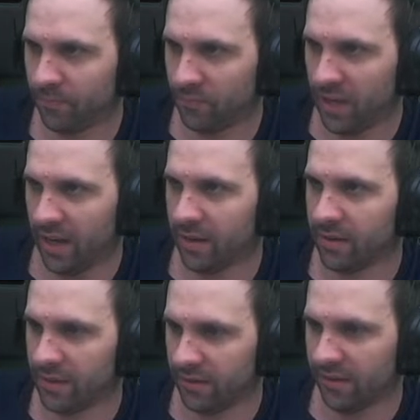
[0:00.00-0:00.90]
Yeah,
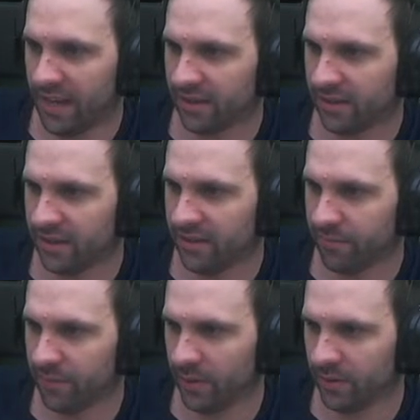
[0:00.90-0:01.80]
exactly,
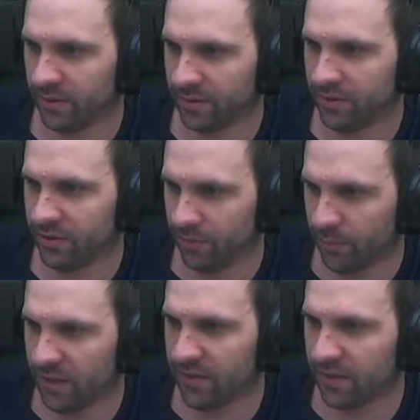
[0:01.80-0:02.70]
Bill. She's a
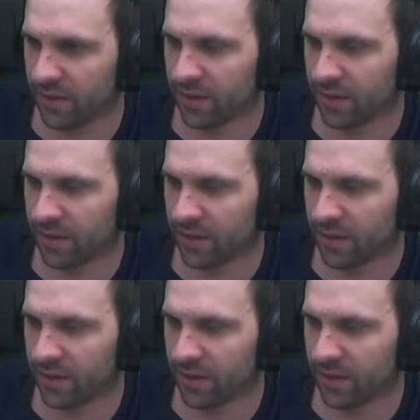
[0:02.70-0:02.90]
beast